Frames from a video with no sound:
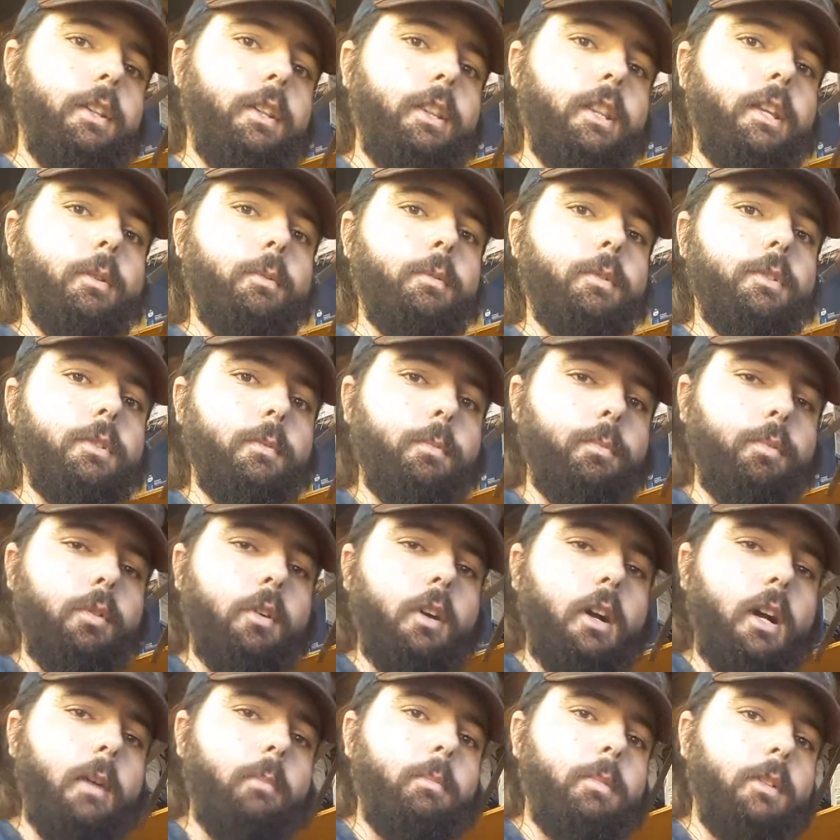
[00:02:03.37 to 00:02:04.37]
there was a
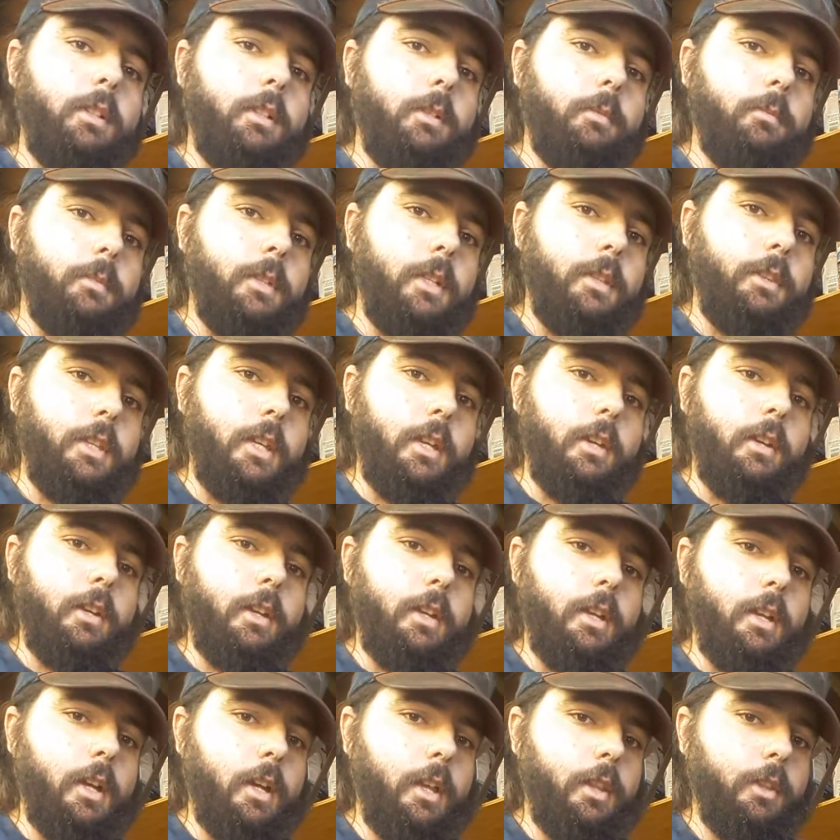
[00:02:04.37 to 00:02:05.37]
problem that
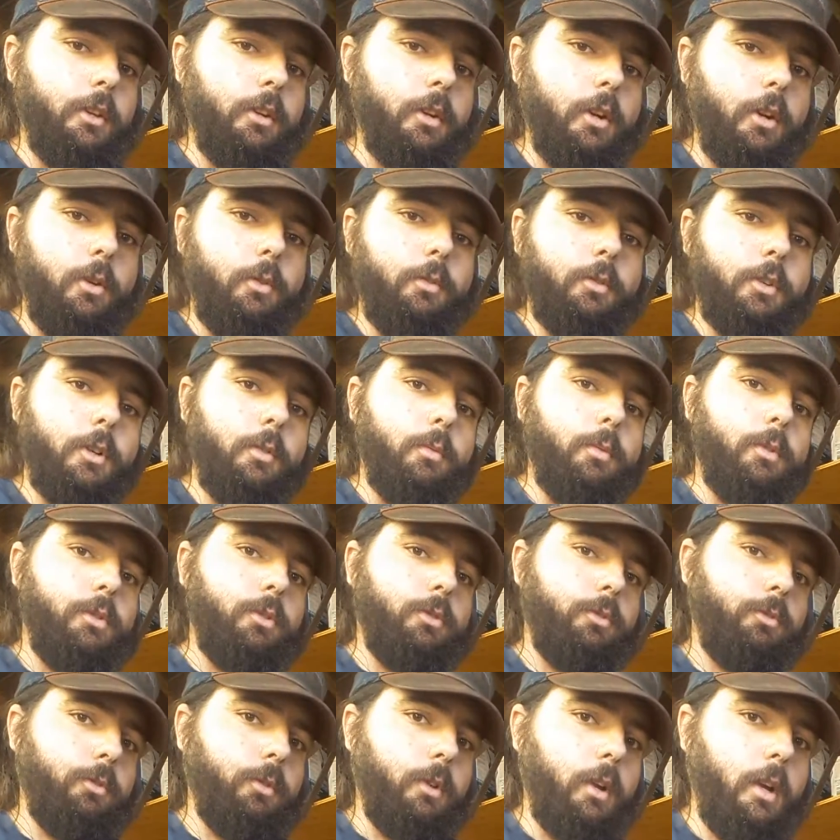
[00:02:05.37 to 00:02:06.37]
the other owner was
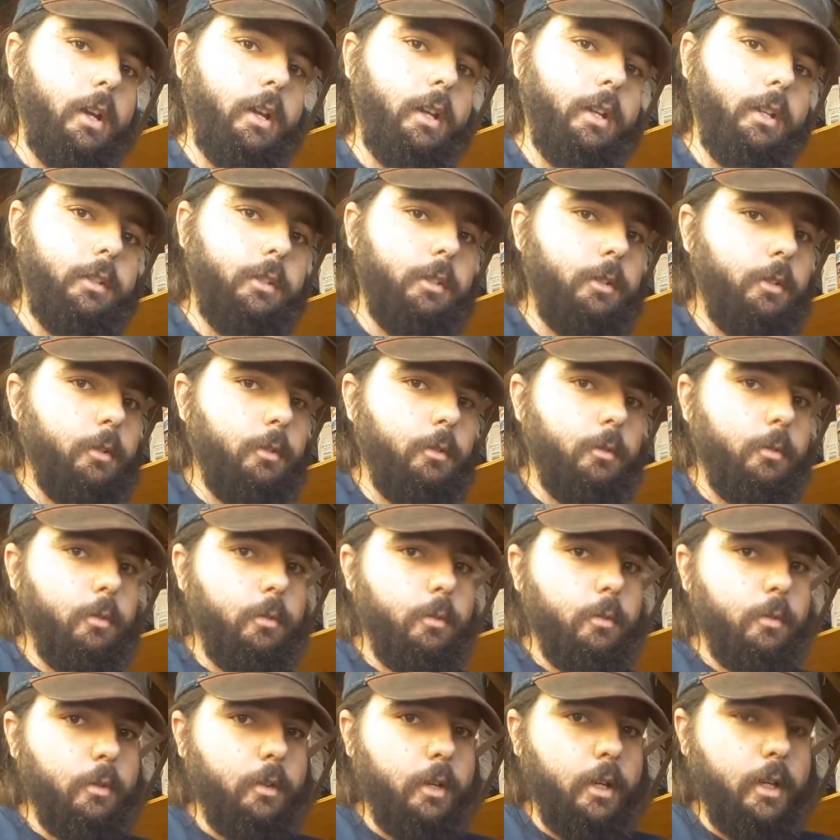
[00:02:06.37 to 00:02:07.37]
trying
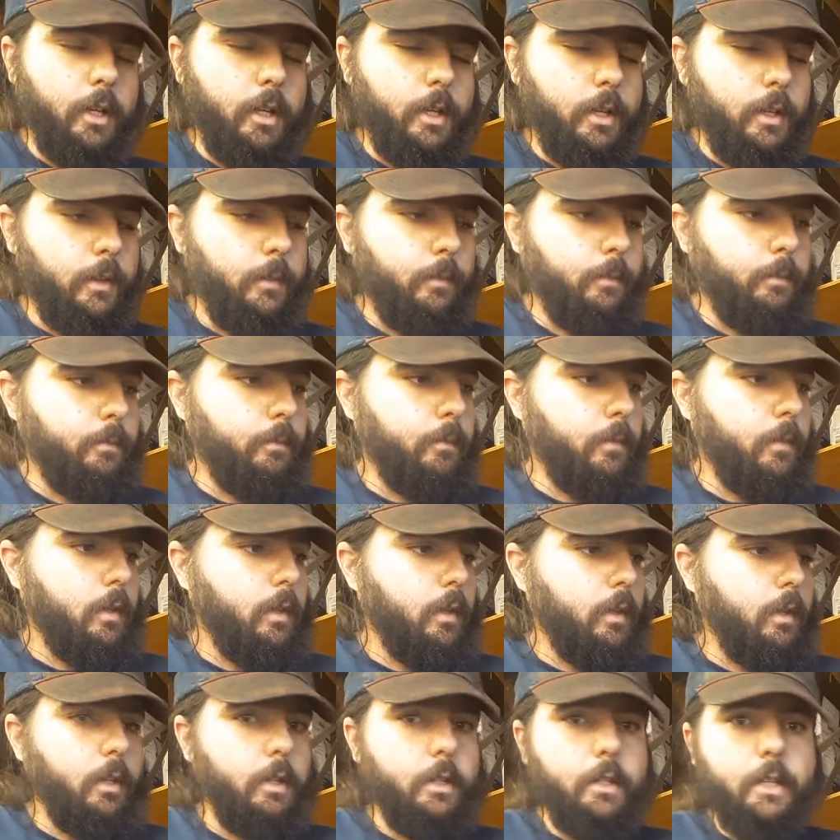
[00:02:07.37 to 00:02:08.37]
to
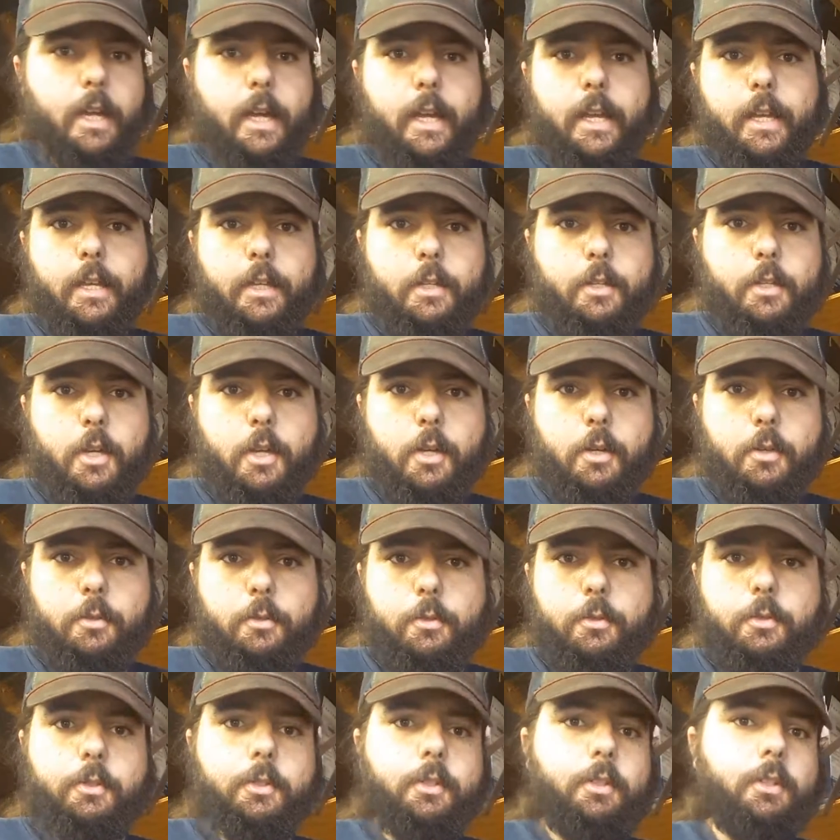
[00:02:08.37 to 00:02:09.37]

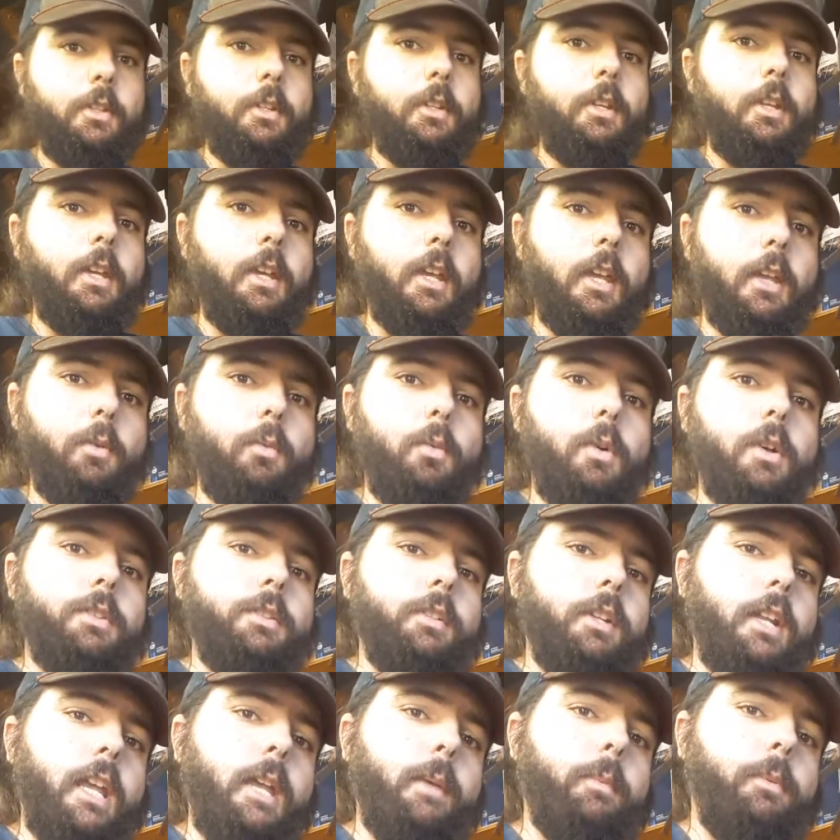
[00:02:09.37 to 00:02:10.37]
diagnose and
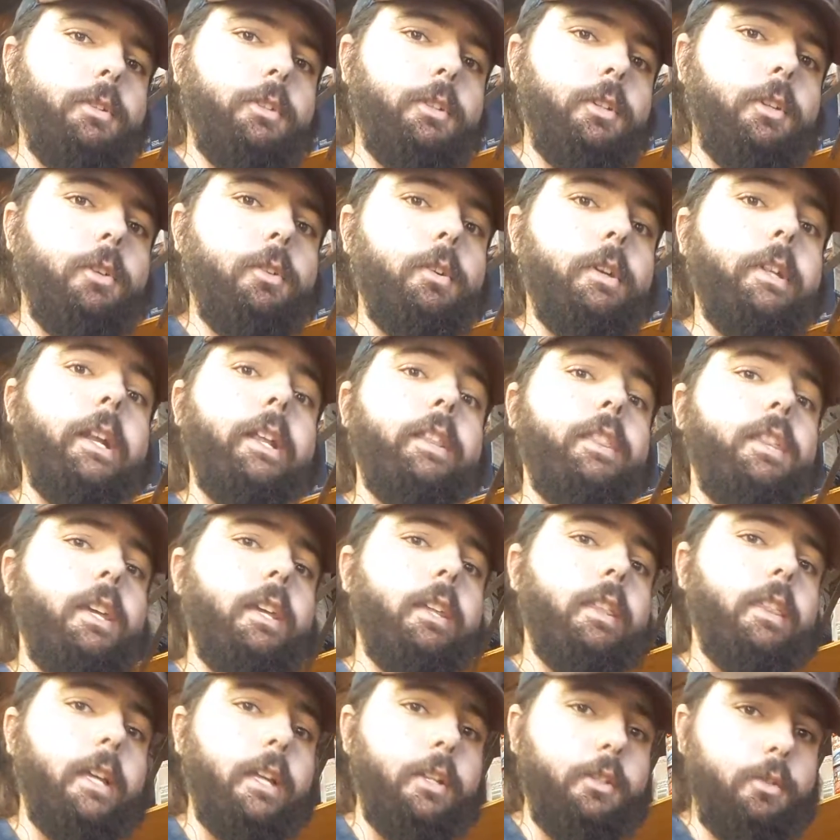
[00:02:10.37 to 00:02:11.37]
wasn't able to, and I
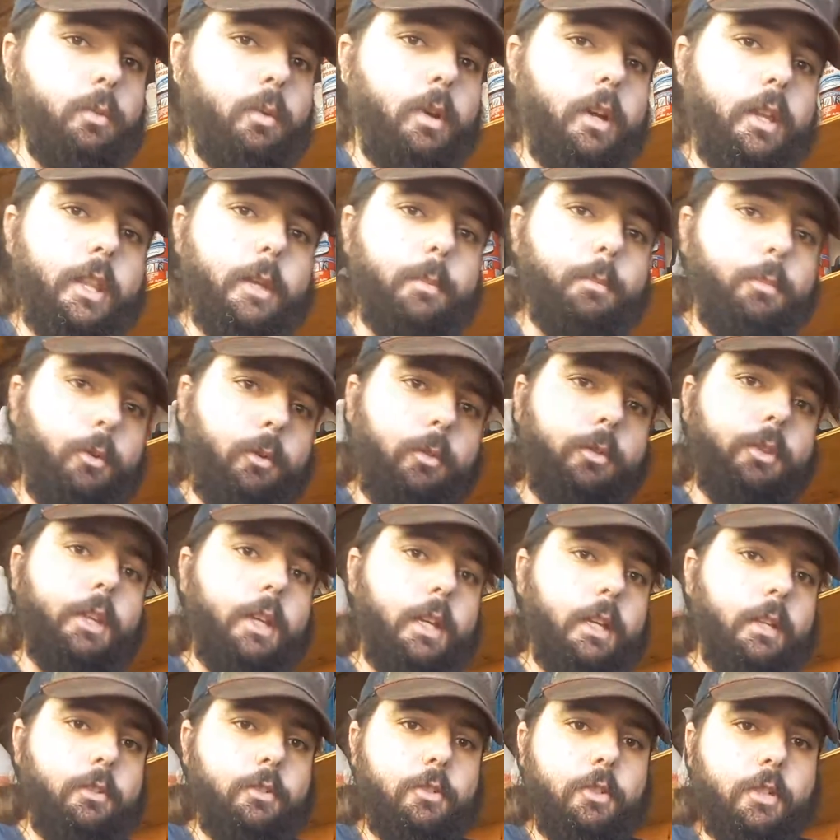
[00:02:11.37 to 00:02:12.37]
think that's why they pulled
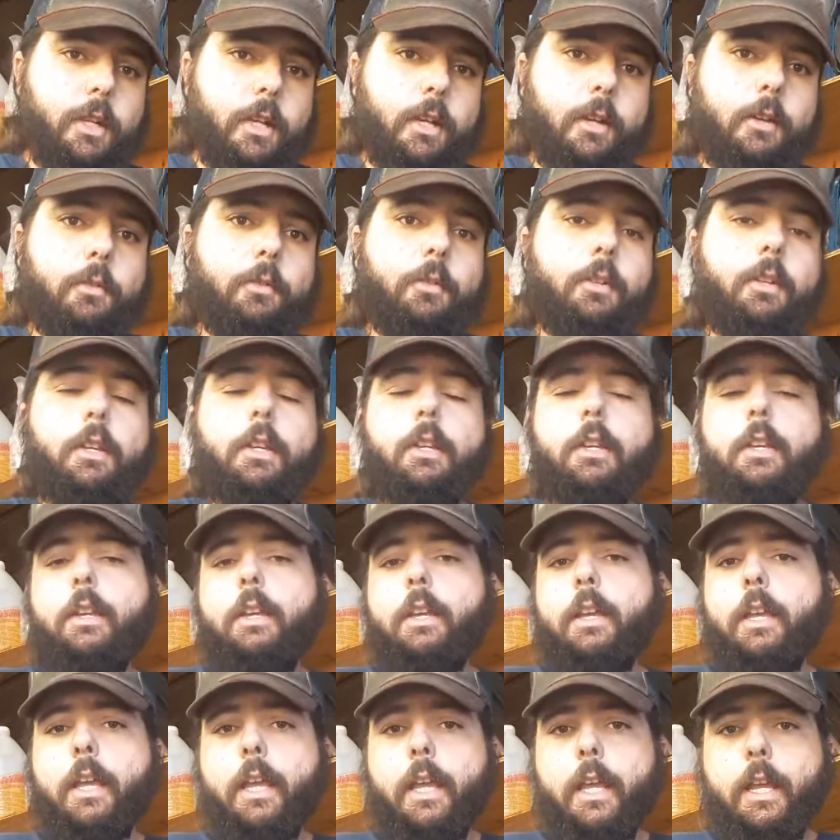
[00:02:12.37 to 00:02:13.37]
the engine out
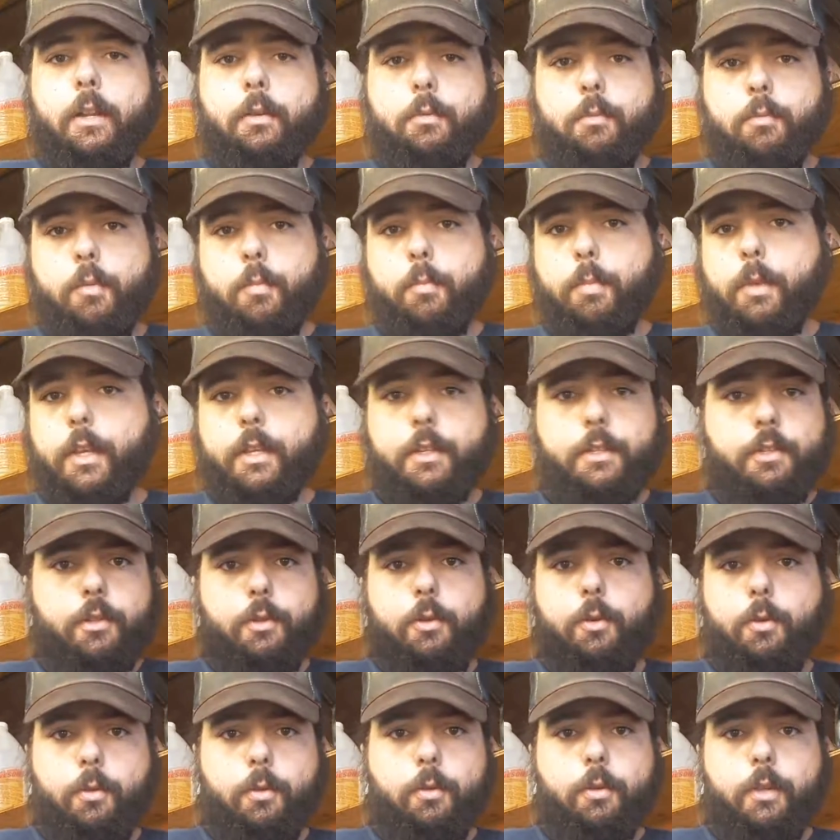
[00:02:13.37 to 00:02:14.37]
and replaced
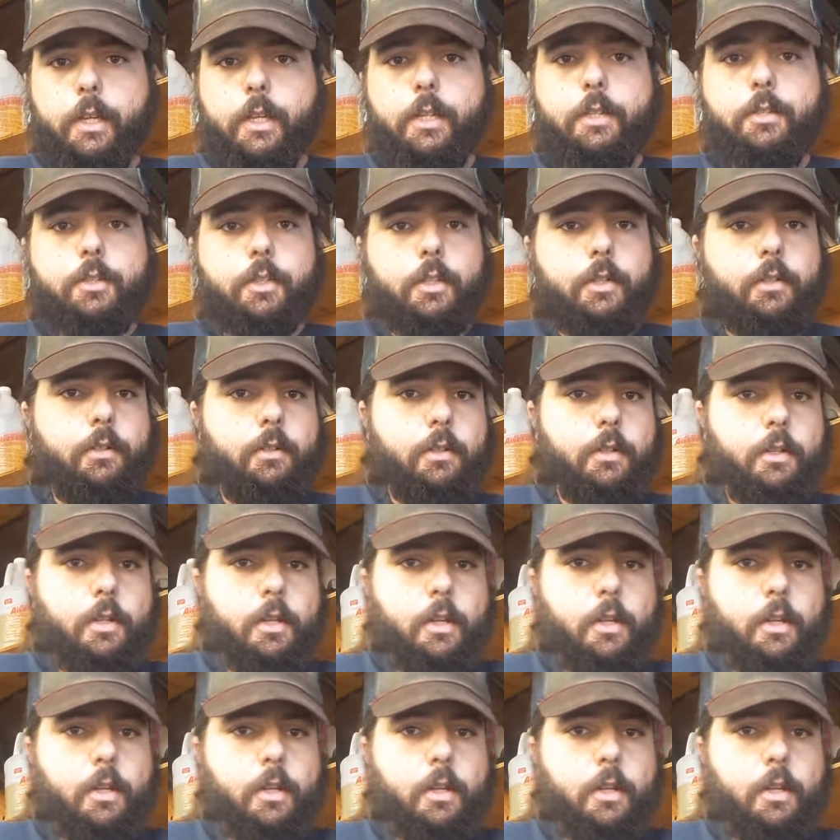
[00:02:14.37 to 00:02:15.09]
the whole engine.